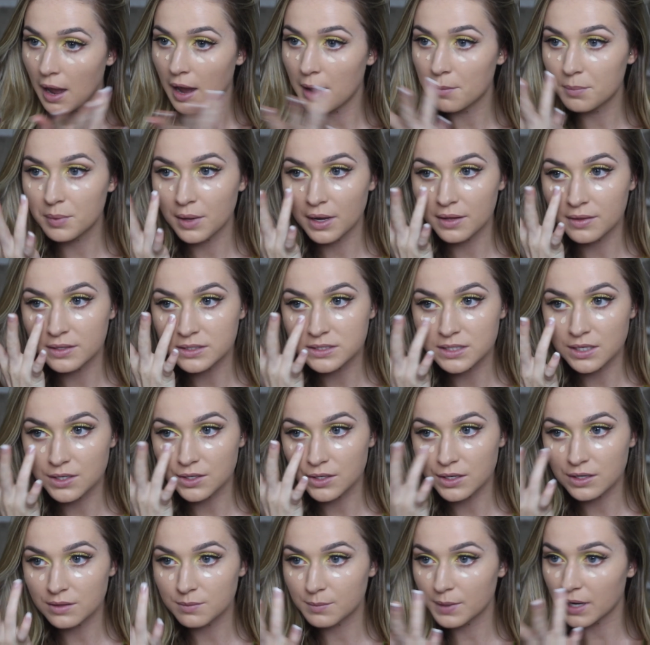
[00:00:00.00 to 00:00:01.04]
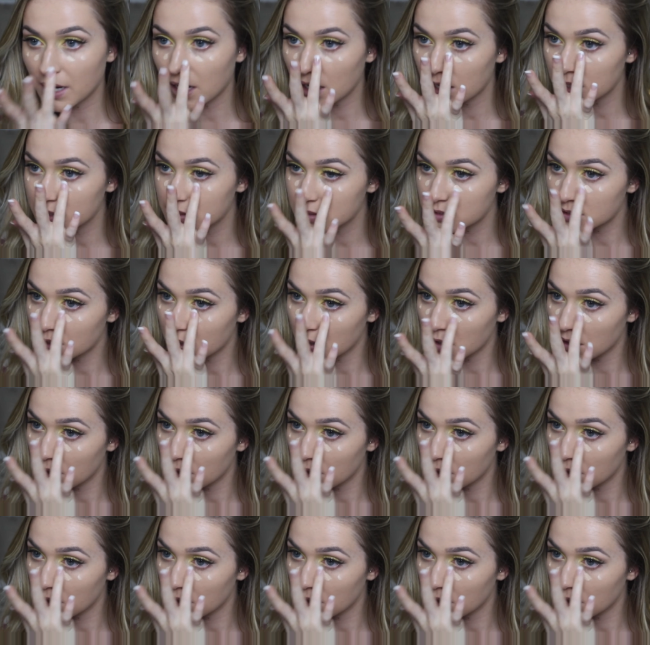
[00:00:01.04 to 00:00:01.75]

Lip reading: apply this underneath my eyes.